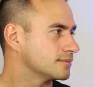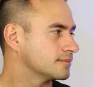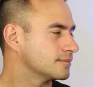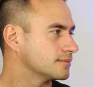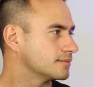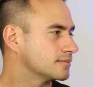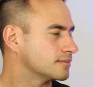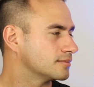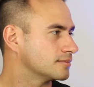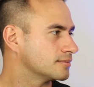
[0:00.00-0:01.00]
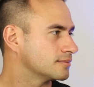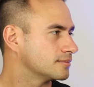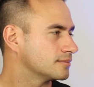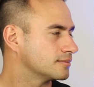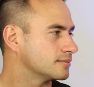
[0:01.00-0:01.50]

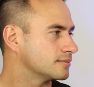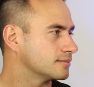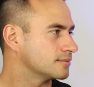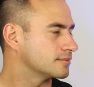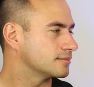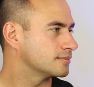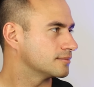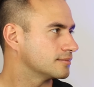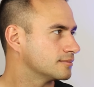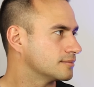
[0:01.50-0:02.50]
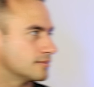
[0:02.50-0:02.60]
(silent)